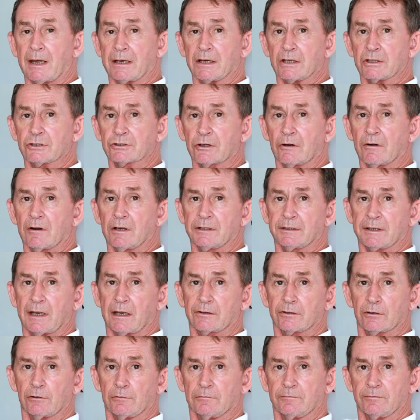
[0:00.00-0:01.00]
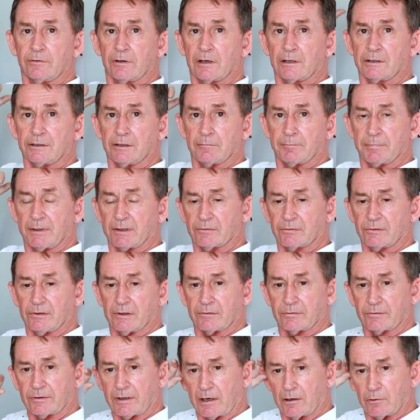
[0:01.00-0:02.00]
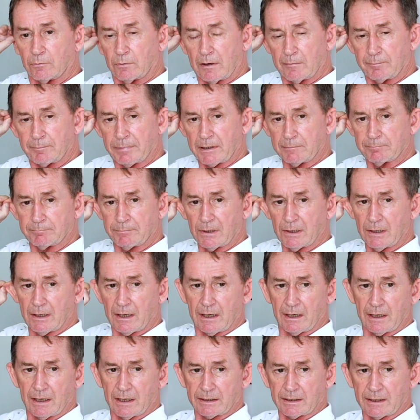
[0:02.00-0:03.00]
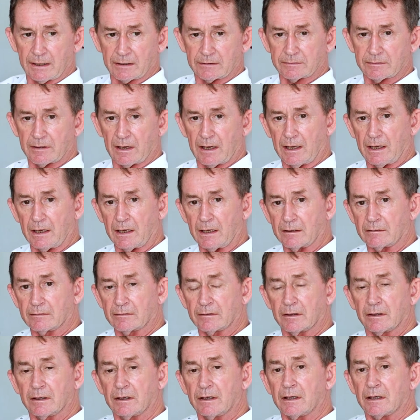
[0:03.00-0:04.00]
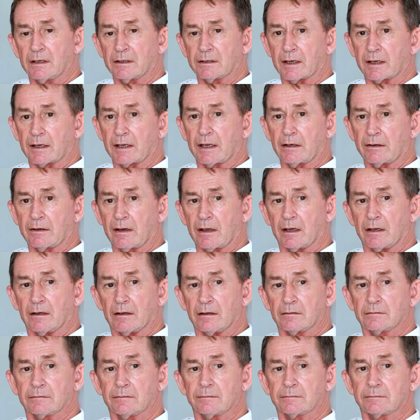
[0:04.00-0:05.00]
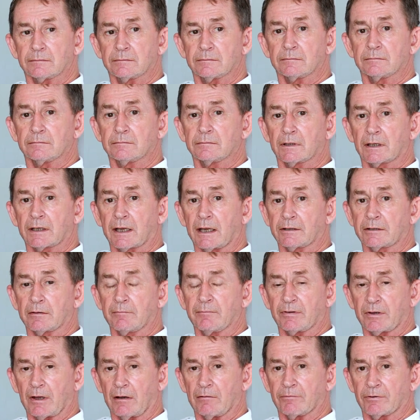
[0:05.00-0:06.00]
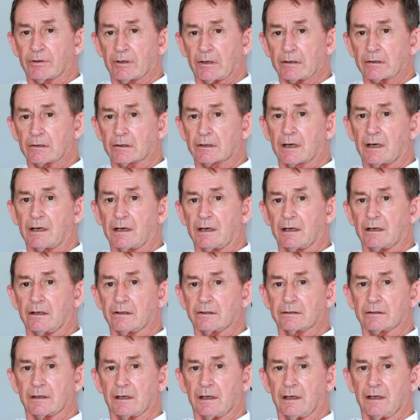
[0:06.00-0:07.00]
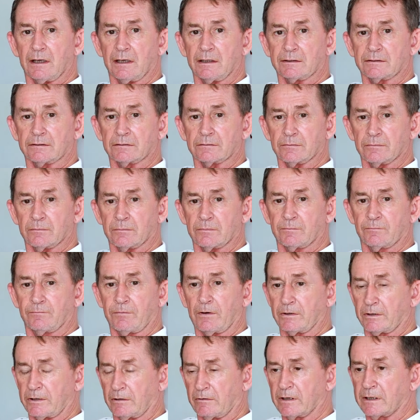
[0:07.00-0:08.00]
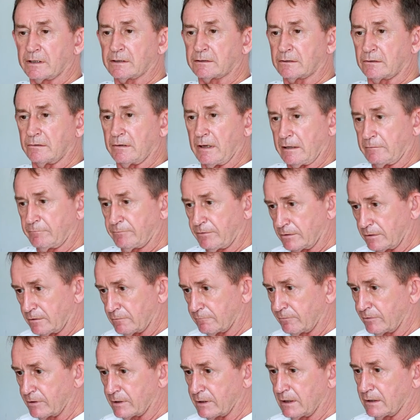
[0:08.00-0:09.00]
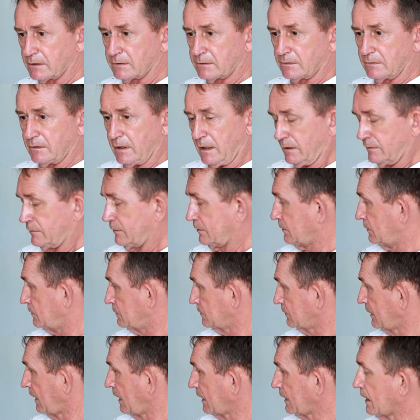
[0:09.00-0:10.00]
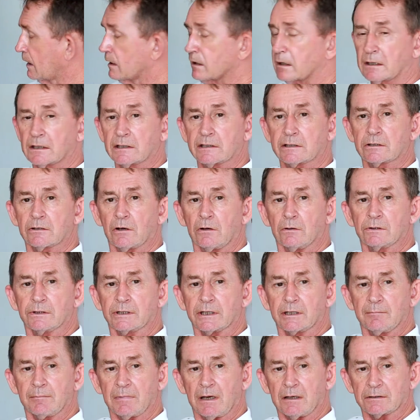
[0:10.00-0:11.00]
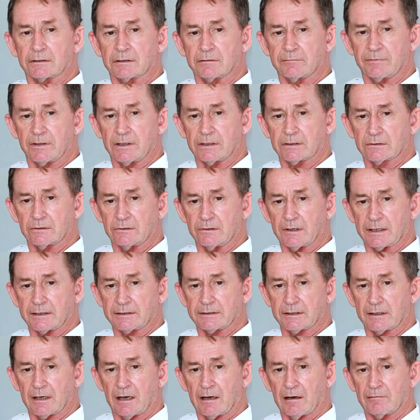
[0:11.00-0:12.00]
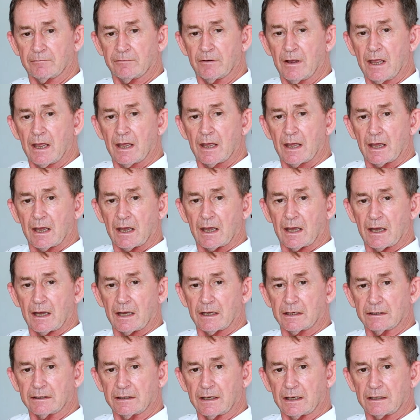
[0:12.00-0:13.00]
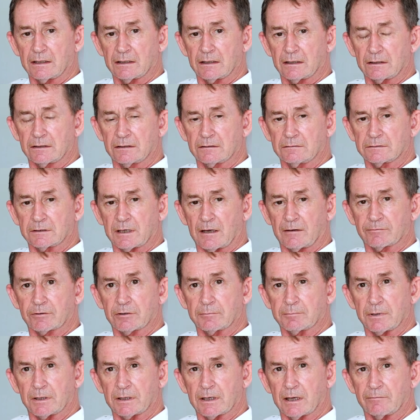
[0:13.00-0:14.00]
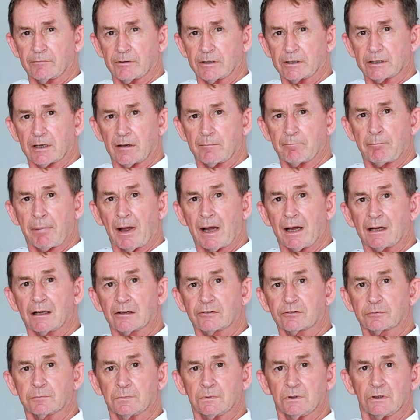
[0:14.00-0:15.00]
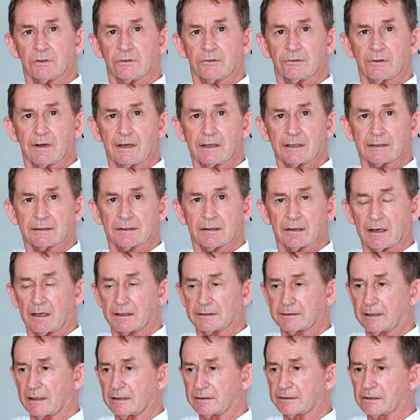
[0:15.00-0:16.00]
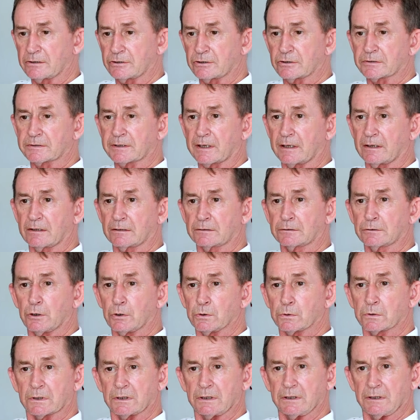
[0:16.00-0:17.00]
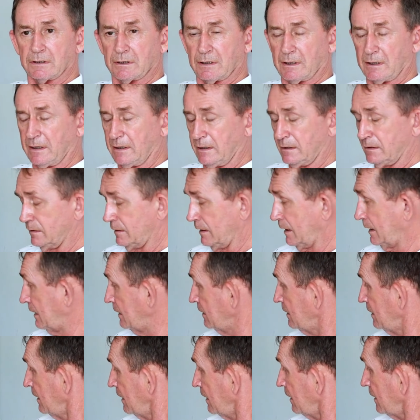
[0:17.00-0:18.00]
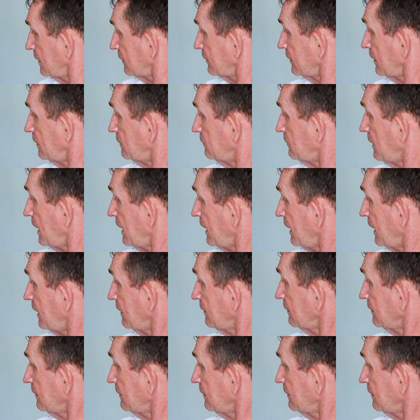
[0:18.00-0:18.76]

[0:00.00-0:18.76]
manager on that over on the business there, where people they get themselves a little card for their internet, for their free internet, so that can control the amount of internet they have, and then they don't have to be giving them passwords or anything like that. They just get a token, and so